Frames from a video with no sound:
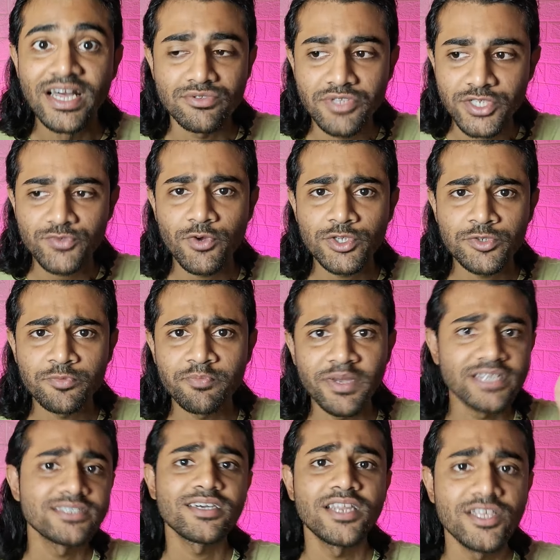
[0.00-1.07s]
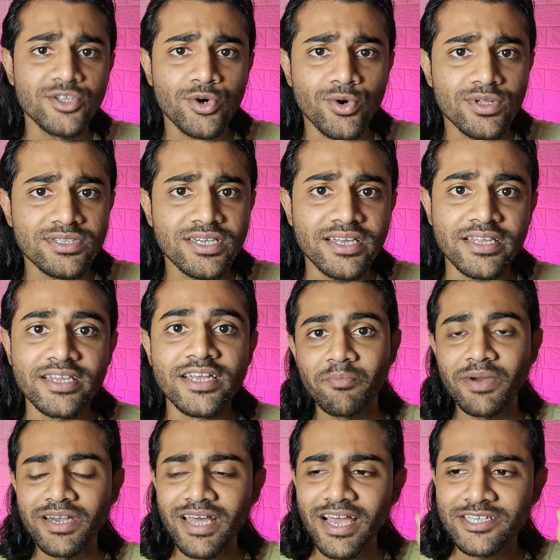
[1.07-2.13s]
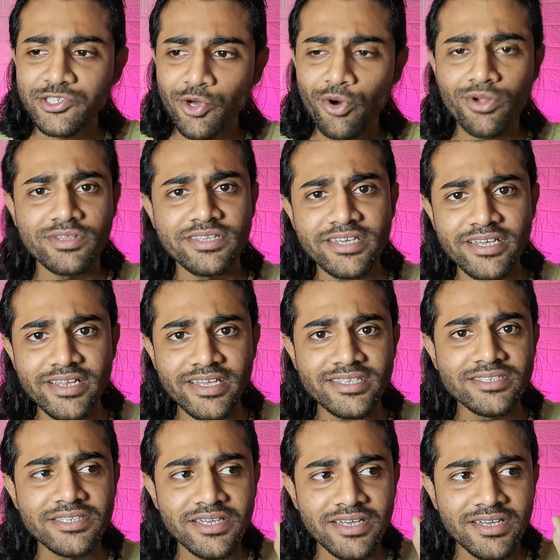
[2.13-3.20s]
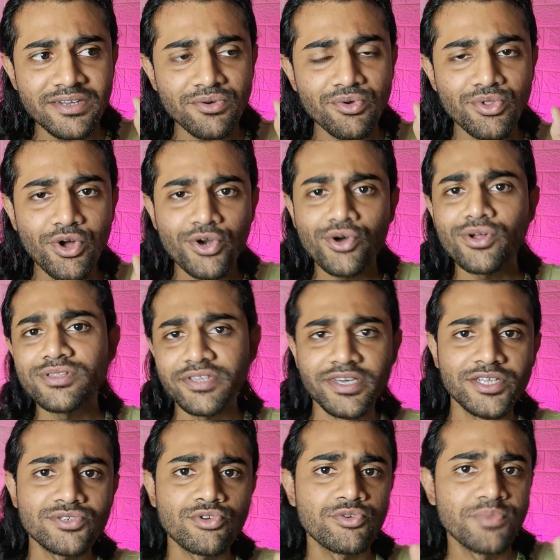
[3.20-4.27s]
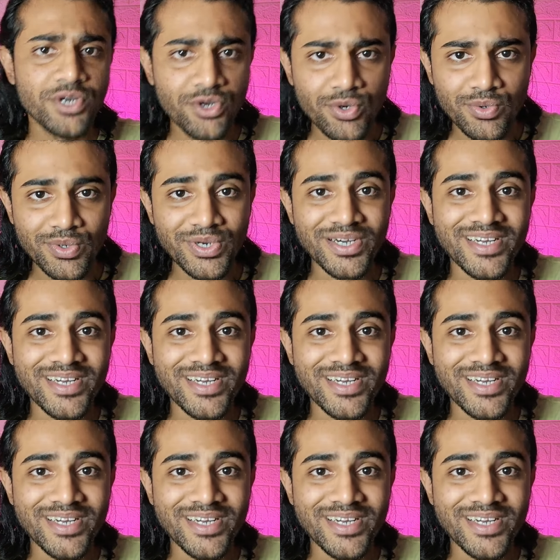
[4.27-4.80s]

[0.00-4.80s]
So this was basically the whole theory. But as all theories, not all theories could be true.